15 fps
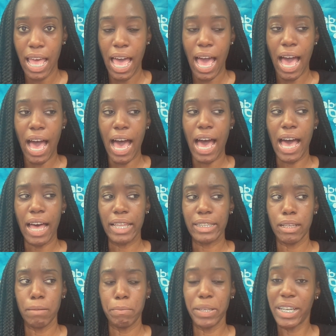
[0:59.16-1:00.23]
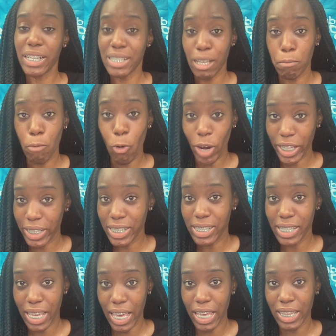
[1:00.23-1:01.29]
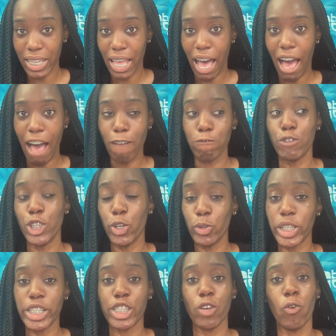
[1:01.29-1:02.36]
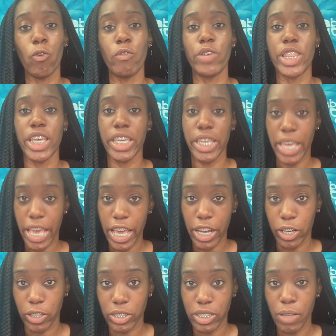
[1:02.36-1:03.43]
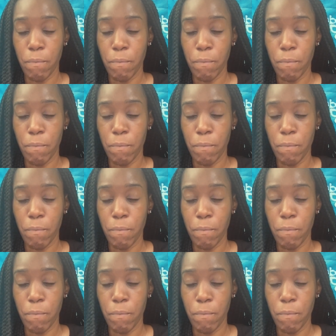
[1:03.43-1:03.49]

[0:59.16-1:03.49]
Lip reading: And because I'm oily skin, I've noticed over the years